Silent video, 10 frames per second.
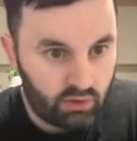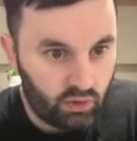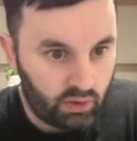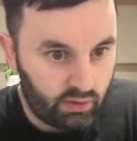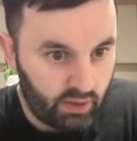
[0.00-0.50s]
a
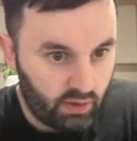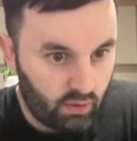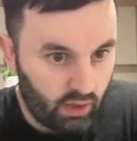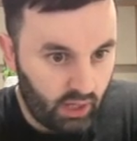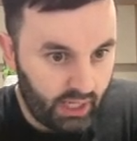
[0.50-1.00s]
look at their
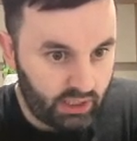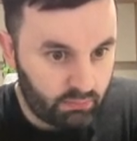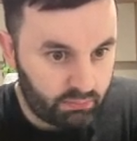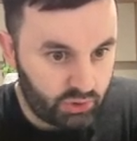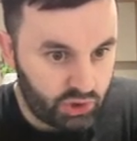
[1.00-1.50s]

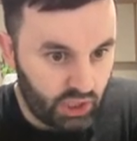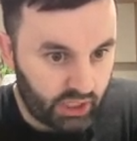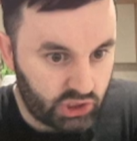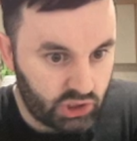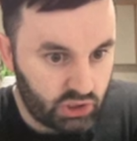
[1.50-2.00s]
lineup
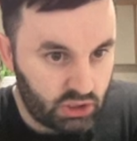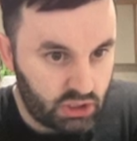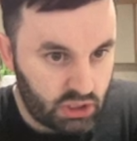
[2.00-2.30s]
projection.